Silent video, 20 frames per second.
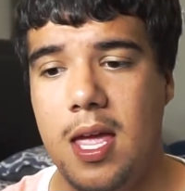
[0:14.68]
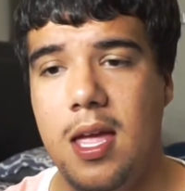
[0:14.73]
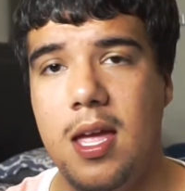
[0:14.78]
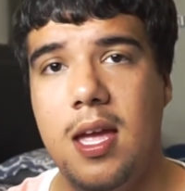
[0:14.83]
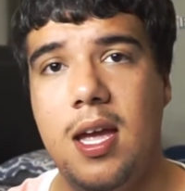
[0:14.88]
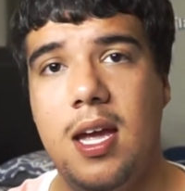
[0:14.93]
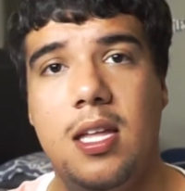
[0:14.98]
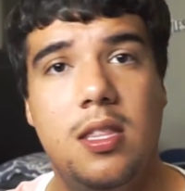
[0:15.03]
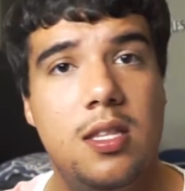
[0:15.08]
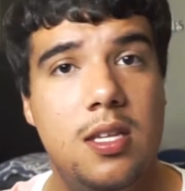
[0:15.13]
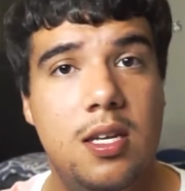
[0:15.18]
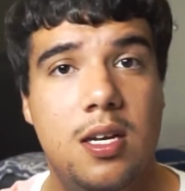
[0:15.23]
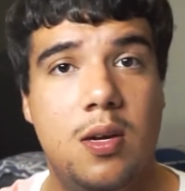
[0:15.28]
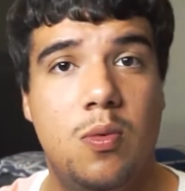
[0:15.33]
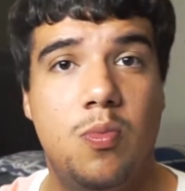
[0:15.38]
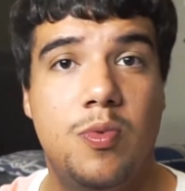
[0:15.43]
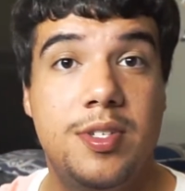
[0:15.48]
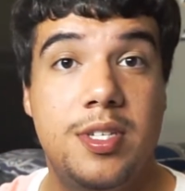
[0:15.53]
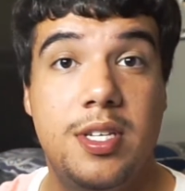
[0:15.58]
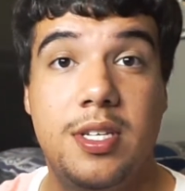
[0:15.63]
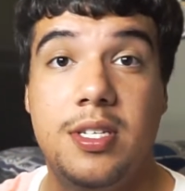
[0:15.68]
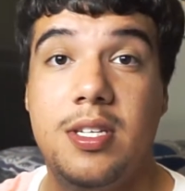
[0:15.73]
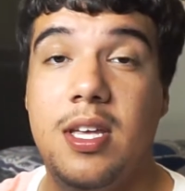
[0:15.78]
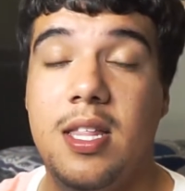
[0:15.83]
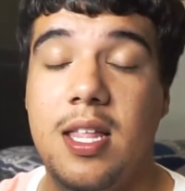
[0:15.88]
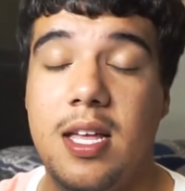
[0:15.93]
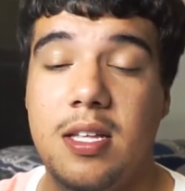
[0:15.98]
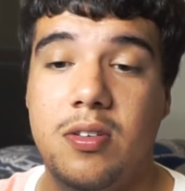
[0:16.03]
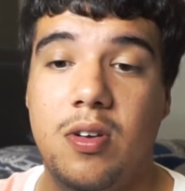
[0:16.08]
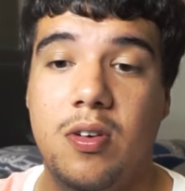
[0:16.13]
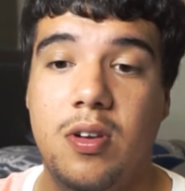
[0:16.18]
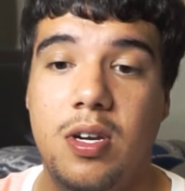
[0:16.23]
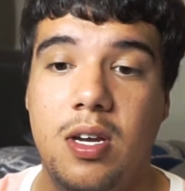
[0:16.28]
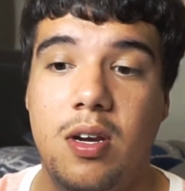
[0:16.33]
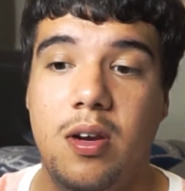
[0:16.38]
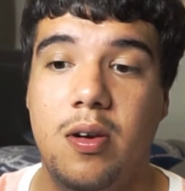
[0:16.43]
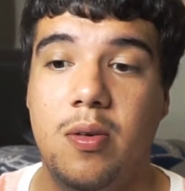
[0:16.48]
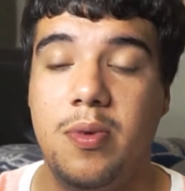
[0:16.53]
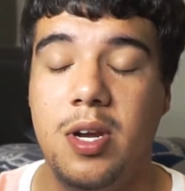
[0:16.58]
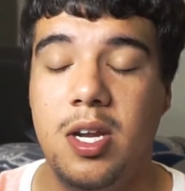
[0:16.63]
and the 1ZZ that's on it
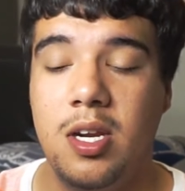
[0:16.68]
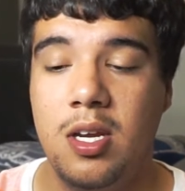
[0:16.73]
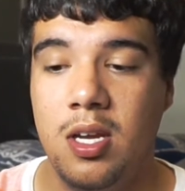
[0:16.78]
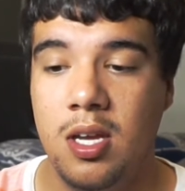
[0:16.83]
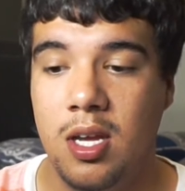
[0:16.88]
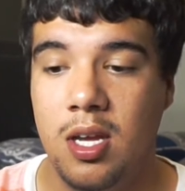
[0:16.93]
already.